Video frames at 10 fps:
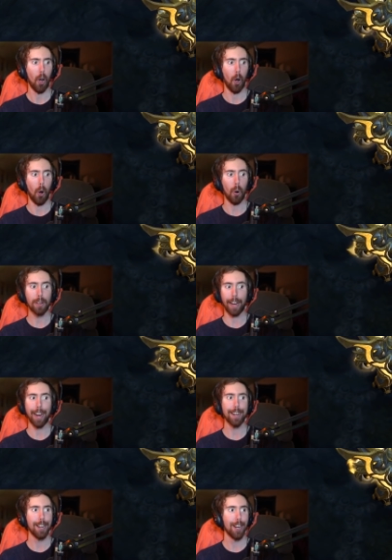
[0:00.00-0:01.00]

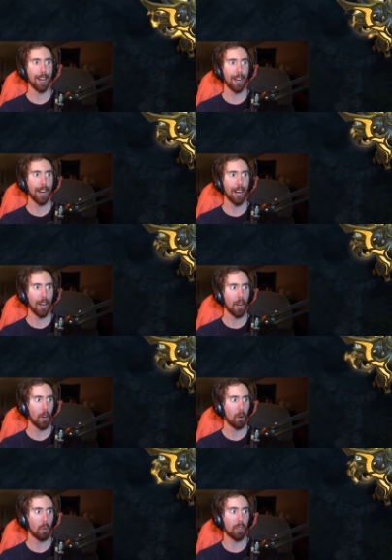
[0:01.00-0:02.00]
Okay.
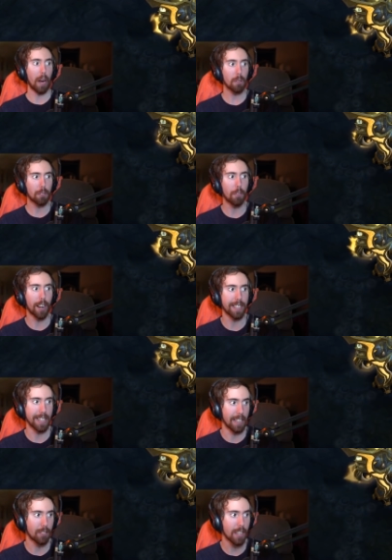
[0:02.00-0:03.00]
Well, that was fucking
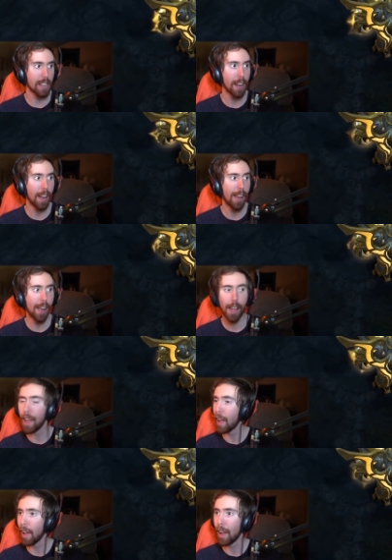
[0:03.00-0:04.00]
easy.
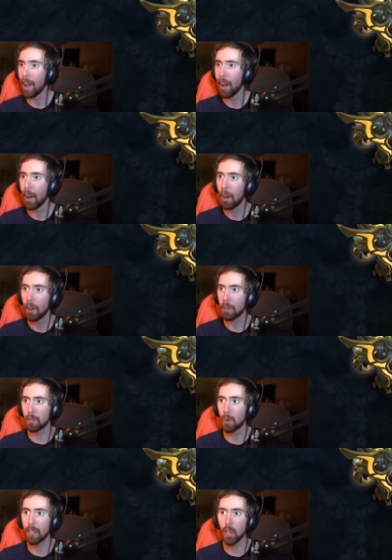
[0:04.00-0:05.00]
There's
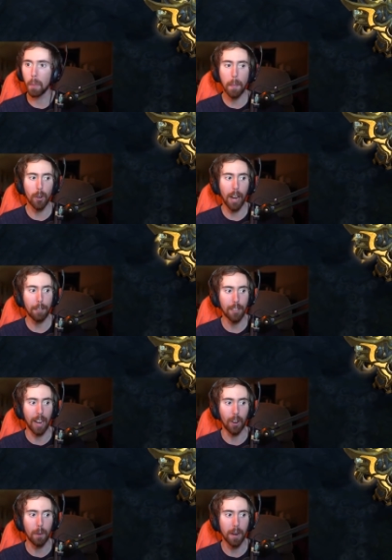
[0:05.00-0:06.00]
only two people left
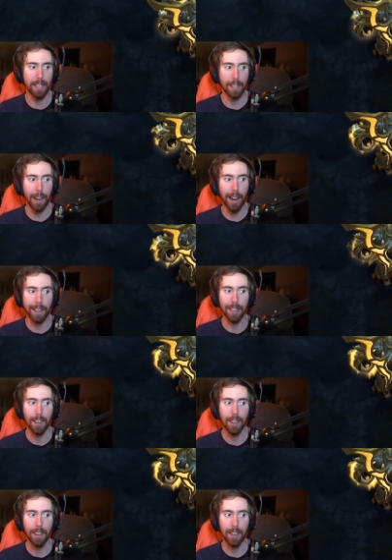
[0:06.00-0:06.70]
now. Oh my god.